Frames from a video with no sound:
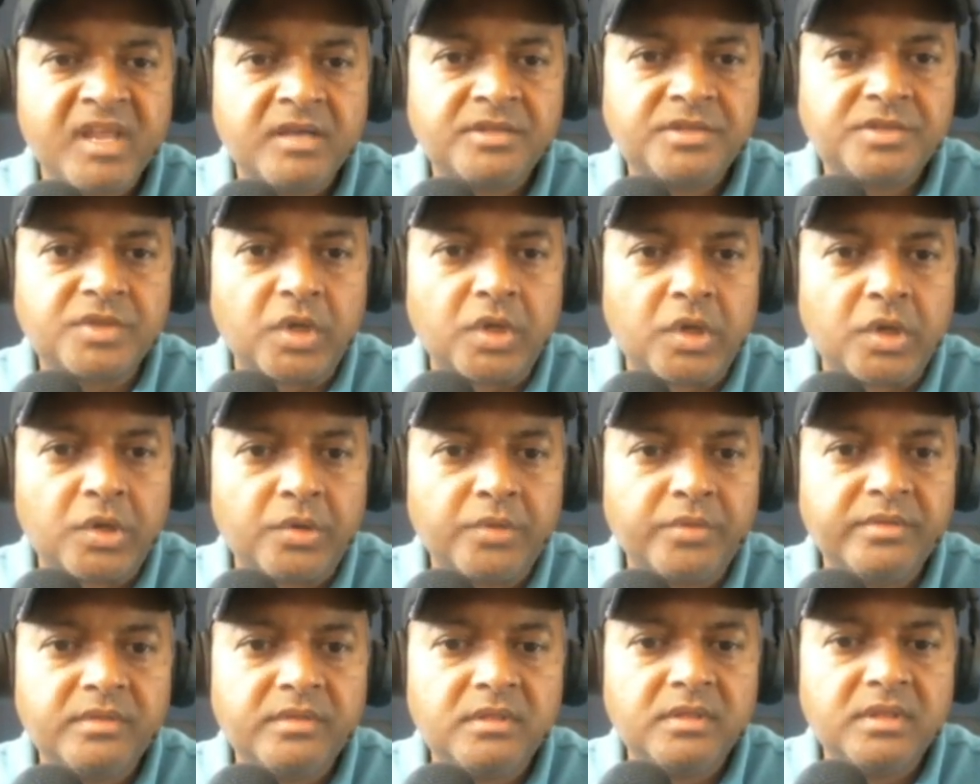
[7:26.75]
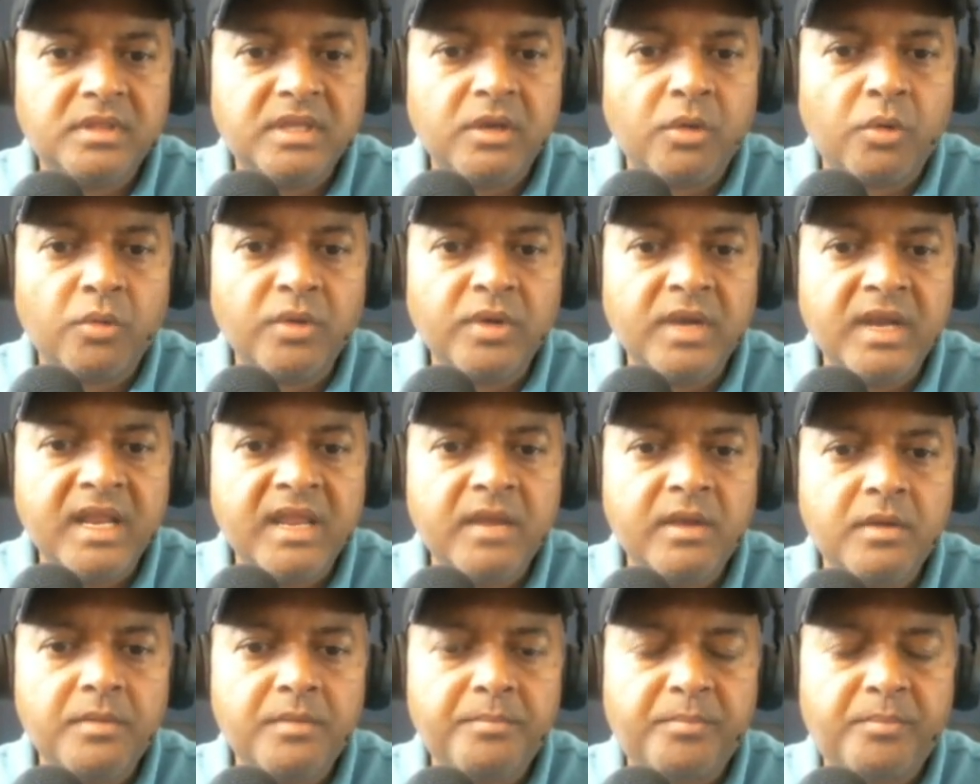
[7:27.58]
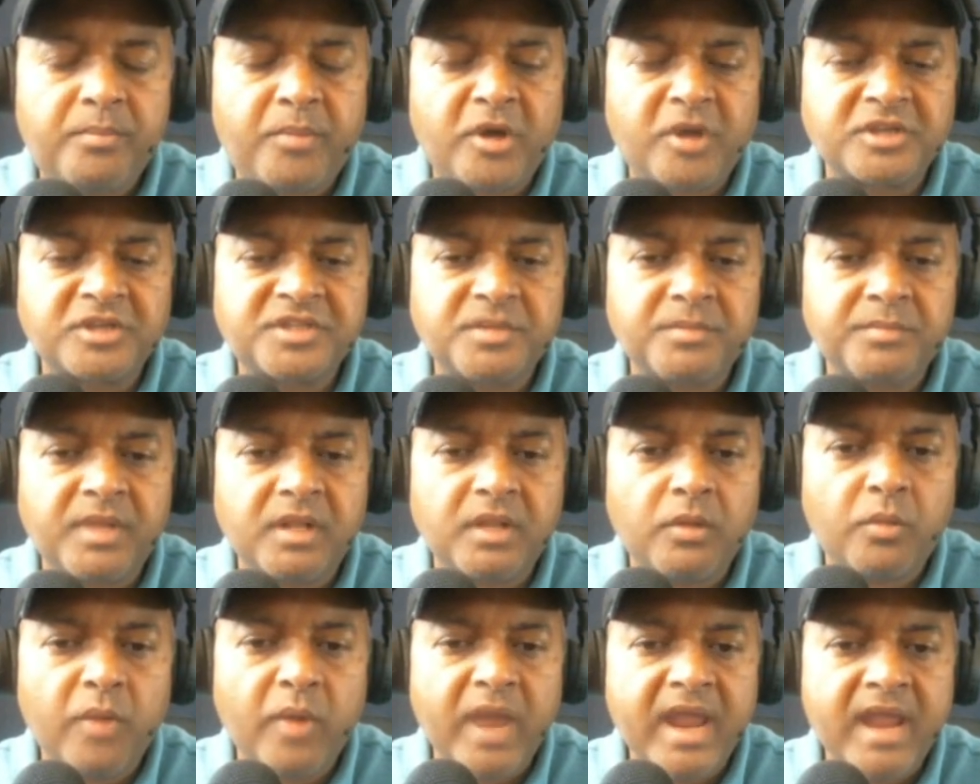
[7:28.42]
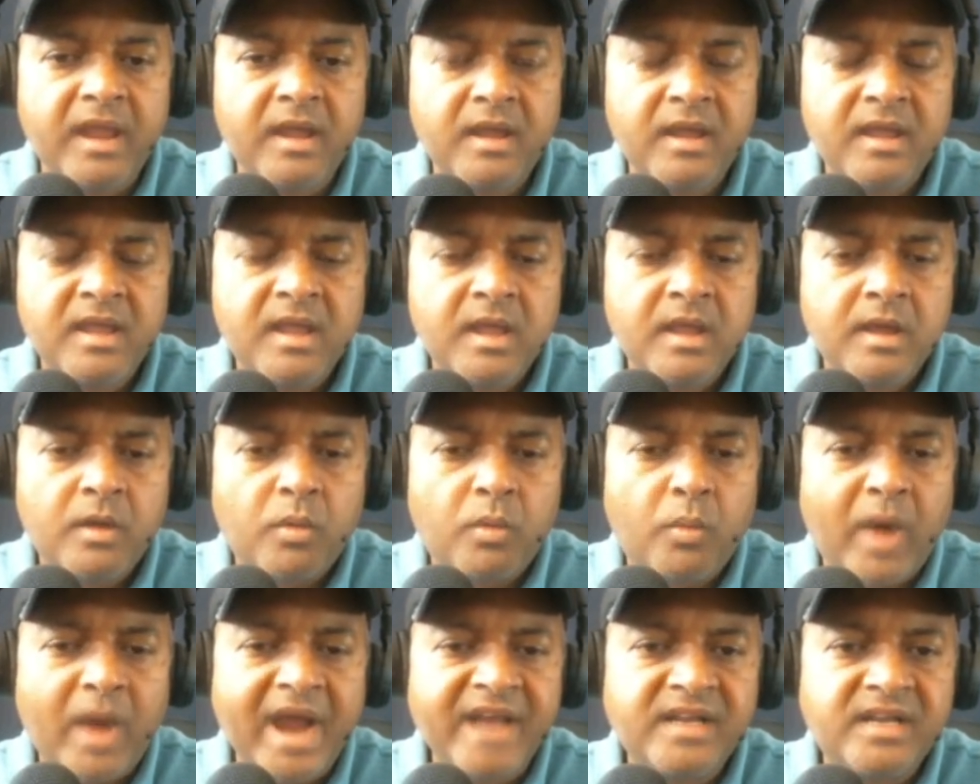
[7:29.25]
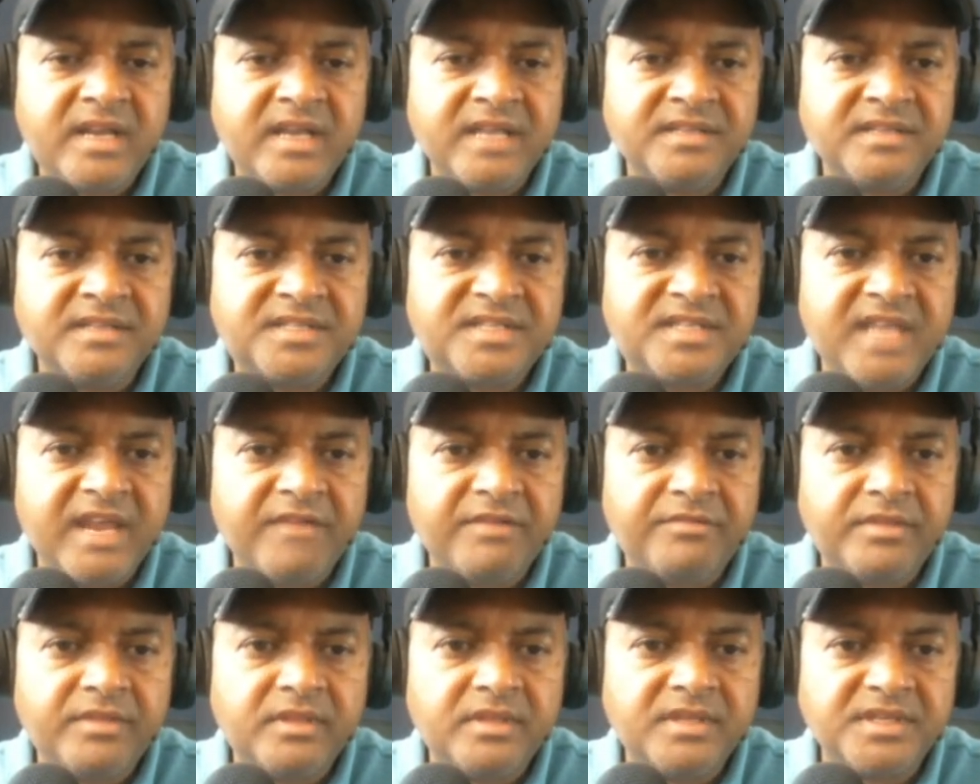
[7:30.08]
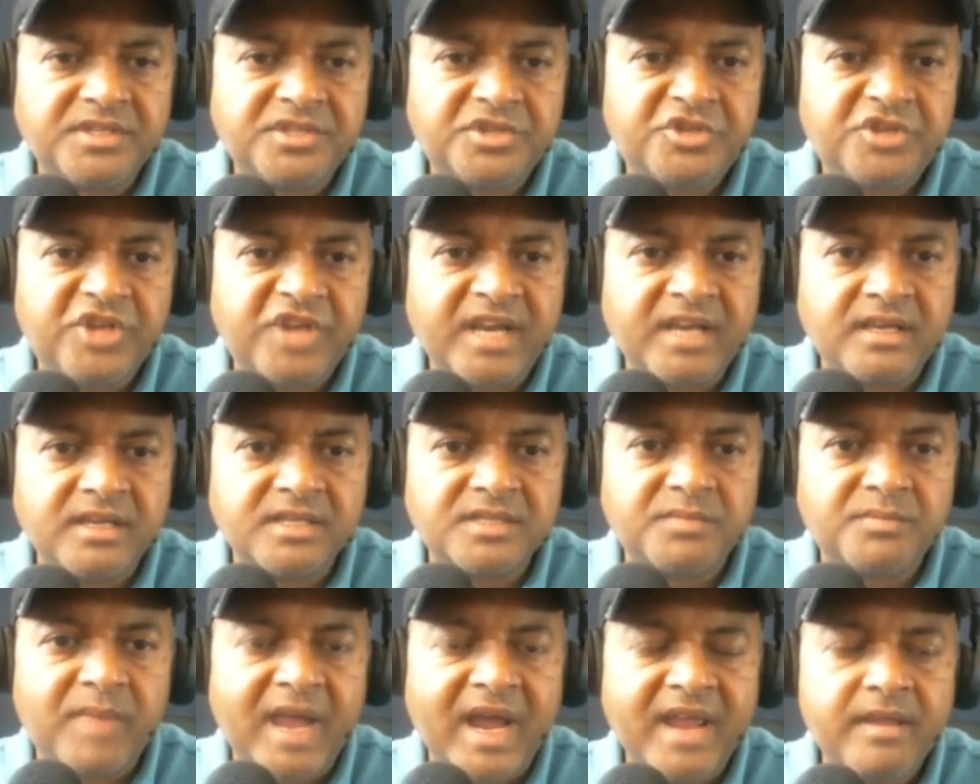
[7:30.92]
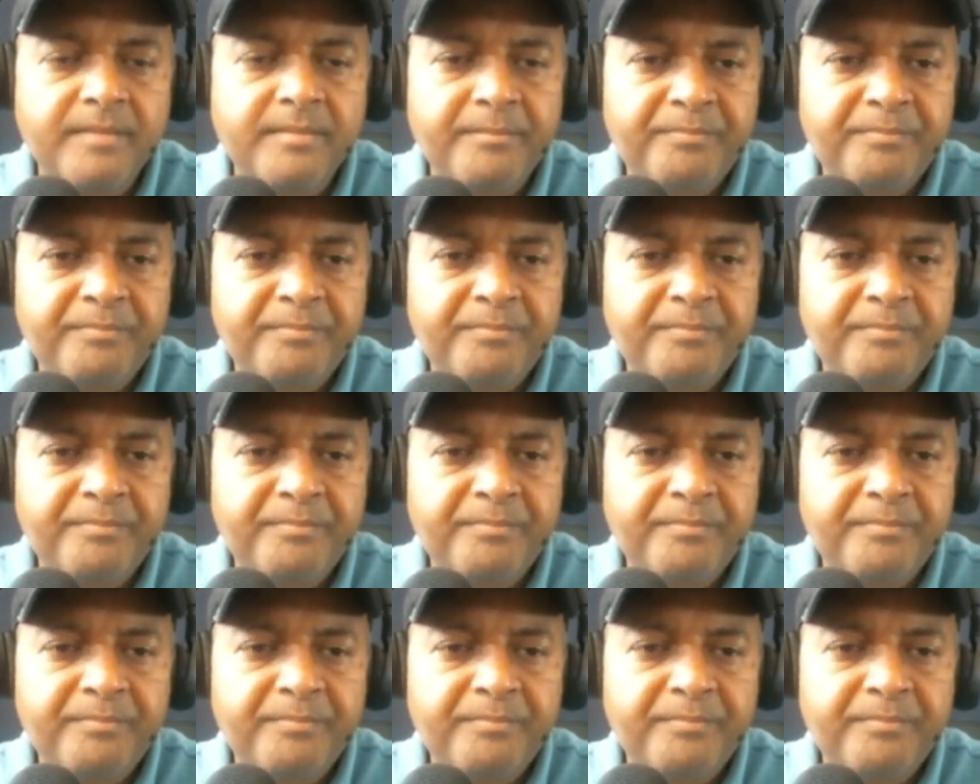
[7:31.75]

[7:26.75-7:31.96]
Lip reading: So the only possible way white can save this check is by